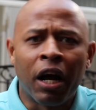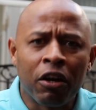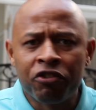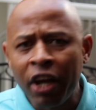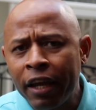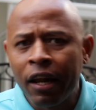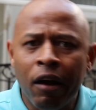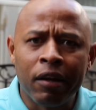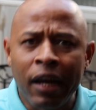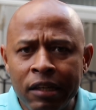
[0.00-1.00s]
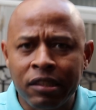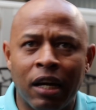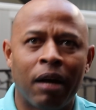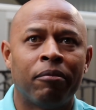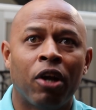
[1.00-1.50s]
I'll check it out next
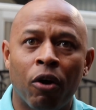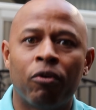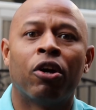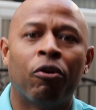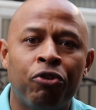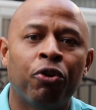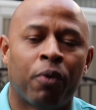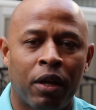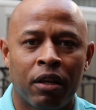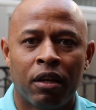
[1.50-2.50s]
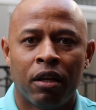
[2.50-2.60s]
time. No, go do it